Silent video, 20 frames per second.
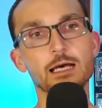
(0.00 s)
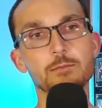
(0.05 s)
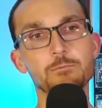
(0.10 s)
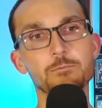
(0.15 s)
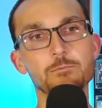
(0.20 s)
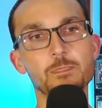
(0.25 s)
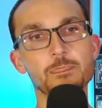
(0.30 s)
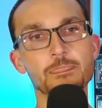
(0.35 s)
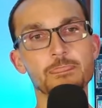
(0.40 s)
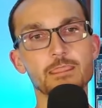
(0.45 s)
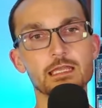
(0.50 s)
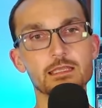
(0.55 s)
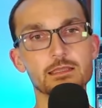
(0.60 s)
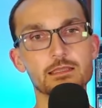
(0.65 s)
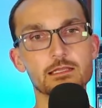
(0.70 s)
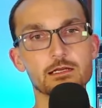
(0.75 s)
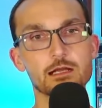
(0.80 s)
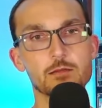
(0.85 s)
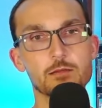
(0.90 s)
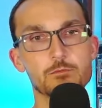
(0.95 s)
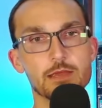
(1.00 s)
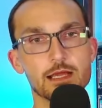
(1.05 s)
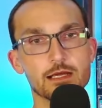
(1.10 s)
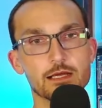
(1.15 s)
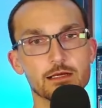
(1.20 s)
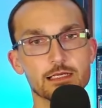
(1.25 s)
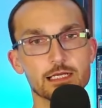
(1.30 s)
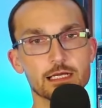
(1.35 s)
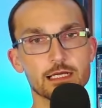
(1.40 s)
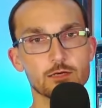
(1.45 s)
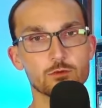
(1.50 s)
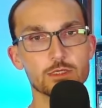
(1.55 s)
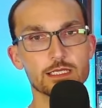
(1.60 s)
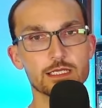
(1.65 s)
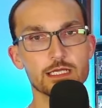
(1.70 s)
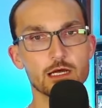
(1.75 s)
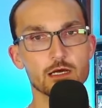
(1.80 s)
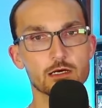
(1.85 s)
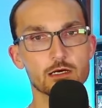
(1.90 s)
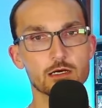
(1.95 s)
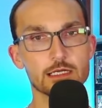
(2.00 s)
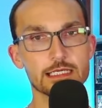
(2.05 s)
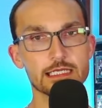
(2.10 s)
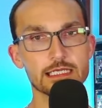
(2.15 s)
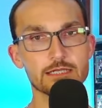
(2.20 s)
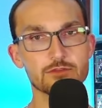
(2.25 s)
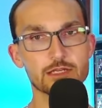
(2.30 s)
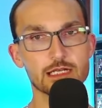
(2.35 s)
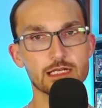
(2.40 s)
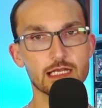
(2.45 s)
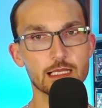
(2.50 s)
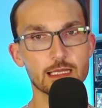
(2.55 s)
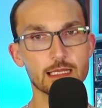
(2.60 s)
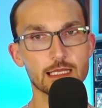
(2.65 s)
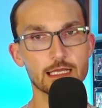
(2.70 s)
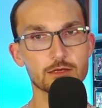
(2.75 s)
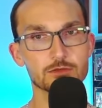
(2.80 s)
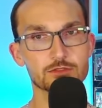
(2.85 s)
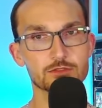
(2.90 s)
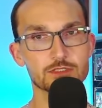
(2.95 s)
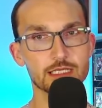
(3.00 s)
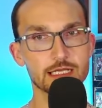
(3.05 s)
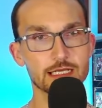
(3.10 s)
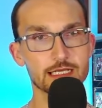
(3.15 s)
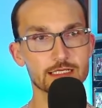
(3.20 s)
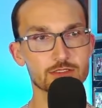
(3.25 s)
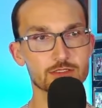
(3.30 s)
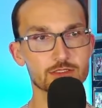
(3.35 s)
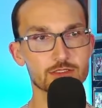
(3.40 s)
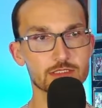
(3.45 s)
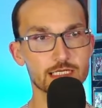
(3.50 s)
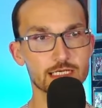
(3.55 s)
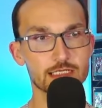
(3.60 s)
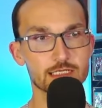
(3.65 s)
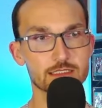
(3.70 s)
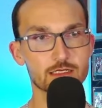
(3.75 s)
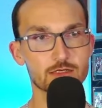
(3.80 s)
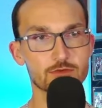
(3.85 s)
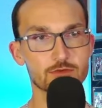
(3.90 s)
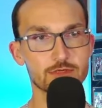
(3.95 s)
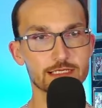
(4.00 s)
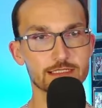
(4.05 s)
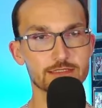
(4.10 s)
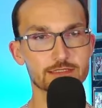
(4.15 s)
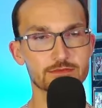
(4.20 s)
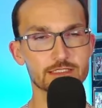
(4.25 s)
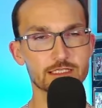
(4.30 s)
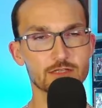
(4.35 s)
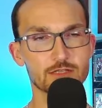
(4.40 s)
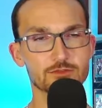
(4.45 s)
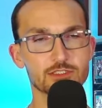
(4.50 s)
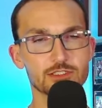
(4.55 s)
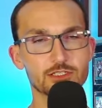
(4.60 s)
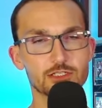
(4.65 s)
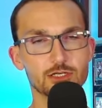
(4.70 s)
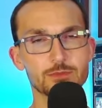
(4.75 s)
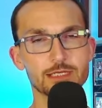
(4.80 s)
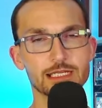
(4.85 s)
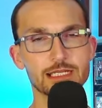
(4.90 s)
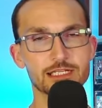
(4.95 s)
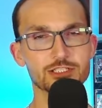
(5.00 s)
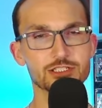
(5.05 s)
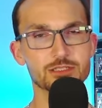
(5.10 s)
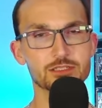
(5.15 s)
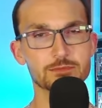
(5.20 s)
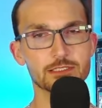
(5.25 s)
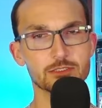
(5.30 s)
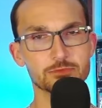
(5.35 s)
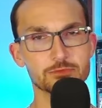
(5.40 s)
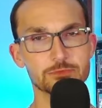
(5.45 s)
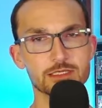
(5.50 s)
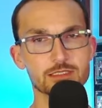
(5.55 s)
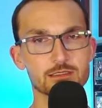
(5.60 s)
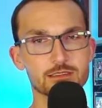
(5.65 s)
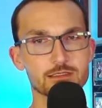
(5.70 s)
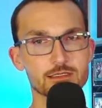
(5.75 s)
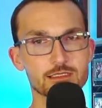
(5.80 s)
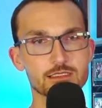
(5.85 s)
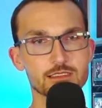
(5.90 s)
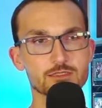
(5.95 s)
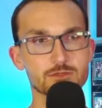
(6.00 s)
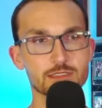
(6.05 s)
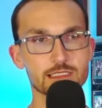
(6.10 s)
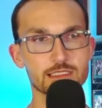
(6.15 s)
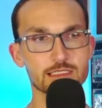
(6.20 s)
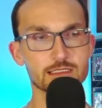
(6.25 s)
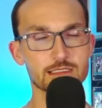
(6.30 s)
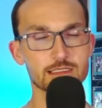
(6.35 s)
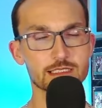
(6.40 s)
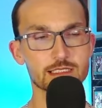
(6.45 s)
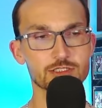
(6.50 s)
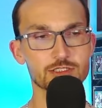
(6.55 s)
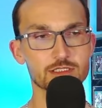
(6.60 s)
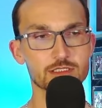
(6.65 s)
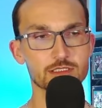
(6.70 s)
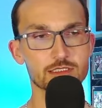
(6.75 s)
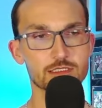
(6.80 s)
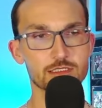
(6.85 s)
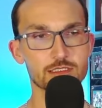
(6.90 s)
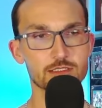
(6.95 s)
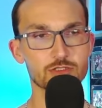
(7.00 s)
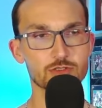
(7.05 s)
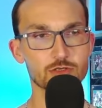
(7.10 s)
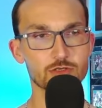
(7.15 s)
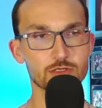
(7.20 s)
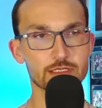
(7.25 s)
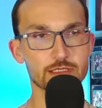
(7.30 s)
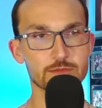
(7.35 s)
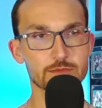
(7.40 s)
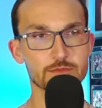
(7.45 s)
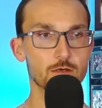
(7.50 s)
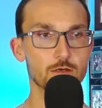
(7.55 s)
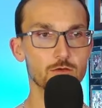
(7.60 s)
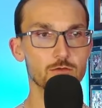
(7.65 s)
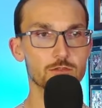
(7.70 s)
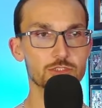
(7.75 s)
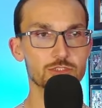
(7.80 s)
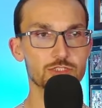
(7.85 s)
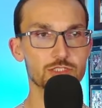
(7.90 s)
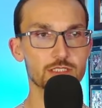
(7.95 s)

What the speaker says: in their America, we are even allowed to exercise our right of self-determination and build businesses with the intention to destroy them. Holy shit,